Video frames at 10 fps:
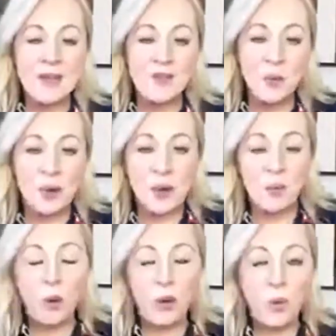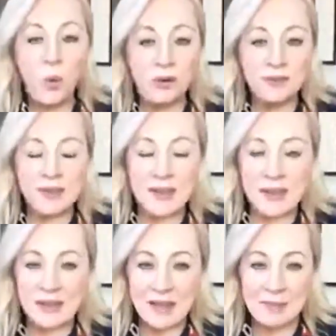So what I wanted
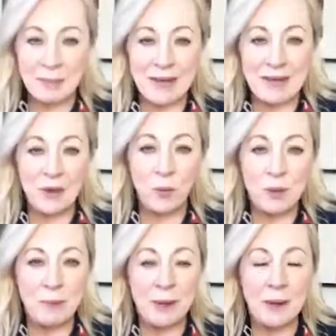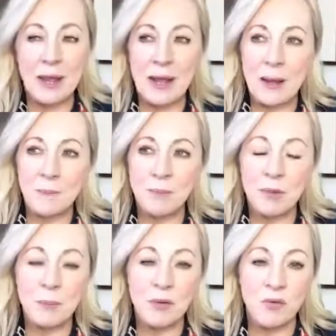to explain a wee bit
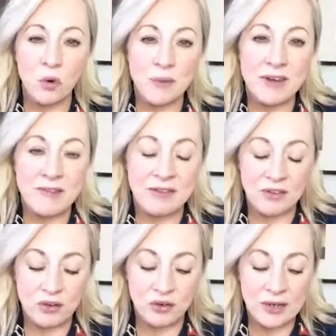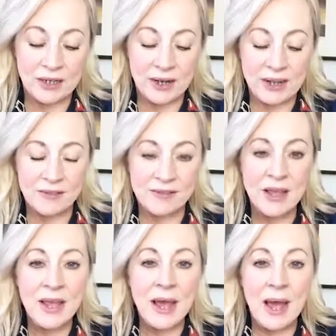before we dive into the training is,
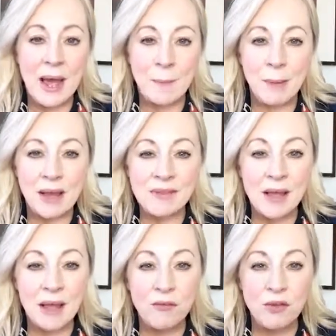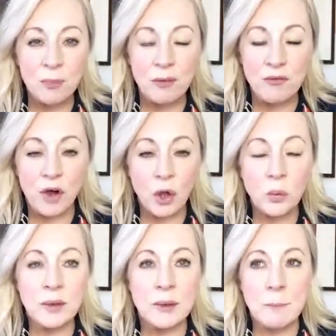as if you've been
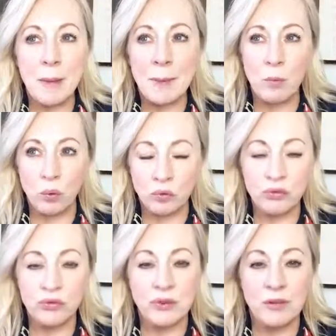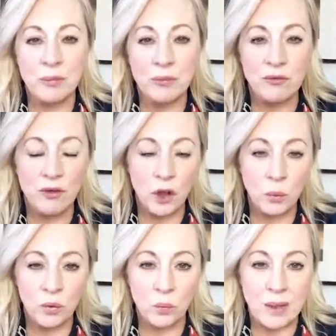following my posts and if you've been
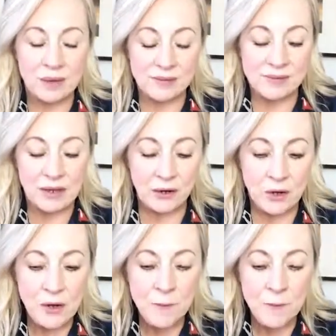following the Wellness Seeker,